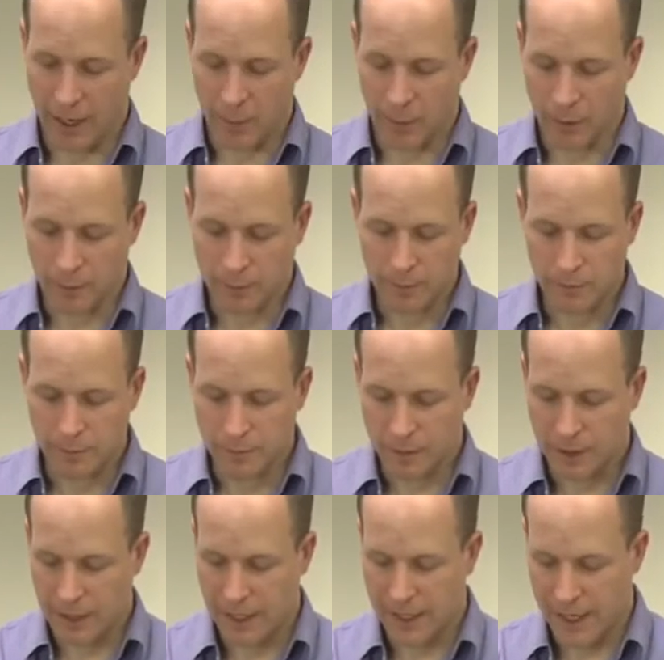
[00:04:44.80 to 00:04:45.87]
that will
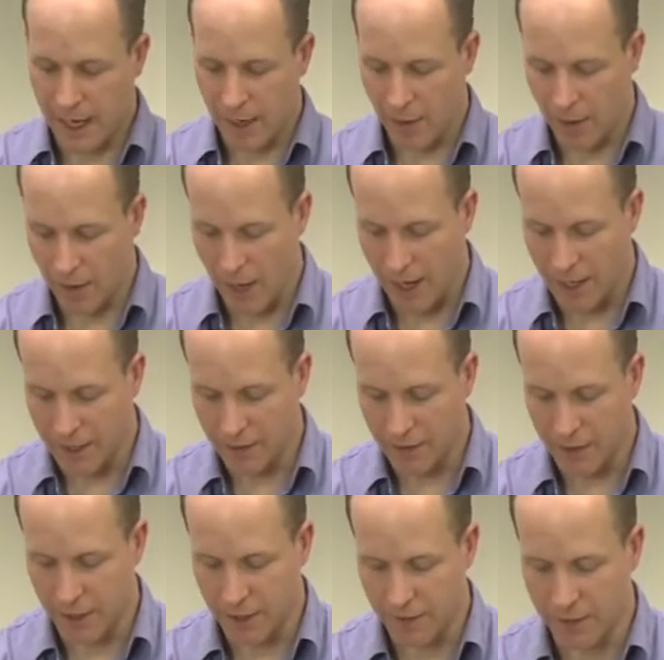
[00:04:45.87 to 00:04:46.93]
clean out any of
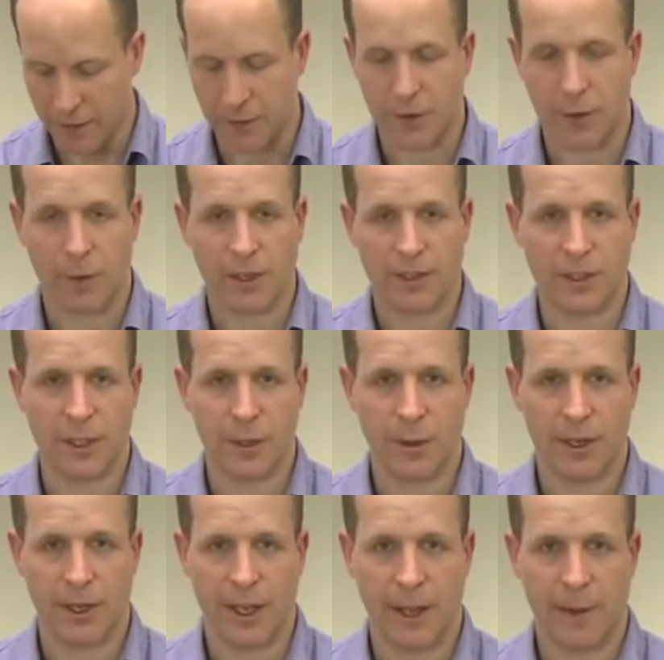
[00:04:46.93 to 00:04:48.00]
the kind of the residue
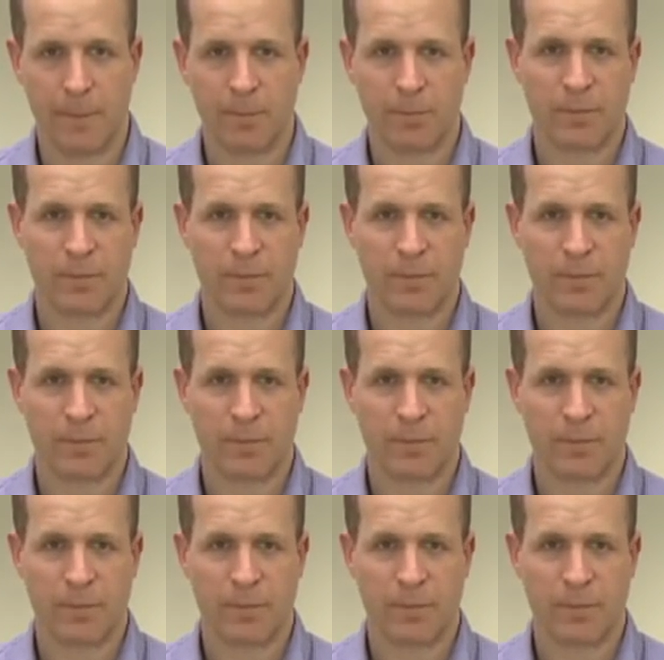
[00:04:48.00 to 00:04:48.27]
in there.